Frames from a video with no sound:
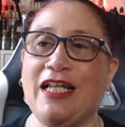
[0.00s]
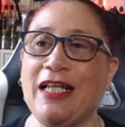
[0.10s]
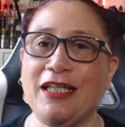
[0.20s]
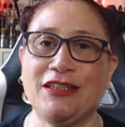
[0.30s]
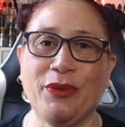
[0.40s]

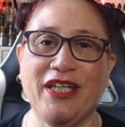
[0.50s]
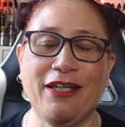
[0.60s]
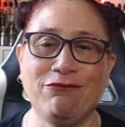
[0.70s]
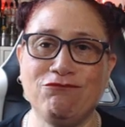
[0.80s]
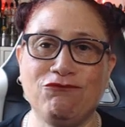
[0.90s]
like to
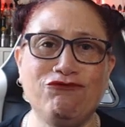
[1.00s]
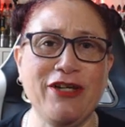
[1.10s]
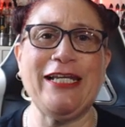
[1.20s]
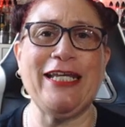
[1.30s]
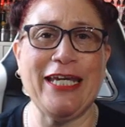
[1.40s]

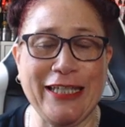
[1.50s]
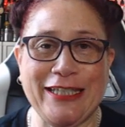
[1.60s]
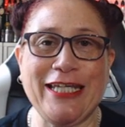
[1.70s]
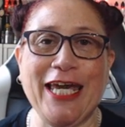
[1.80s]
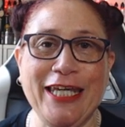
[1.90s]
really
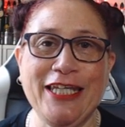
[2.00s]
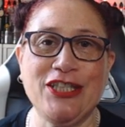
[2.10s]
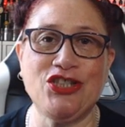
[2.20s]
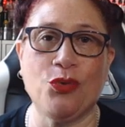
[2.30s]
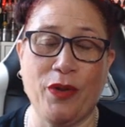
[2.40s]

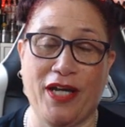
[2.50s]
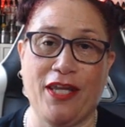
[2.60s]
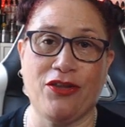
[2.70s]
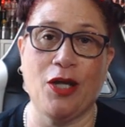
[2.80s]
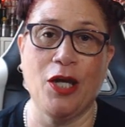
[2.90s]
engage with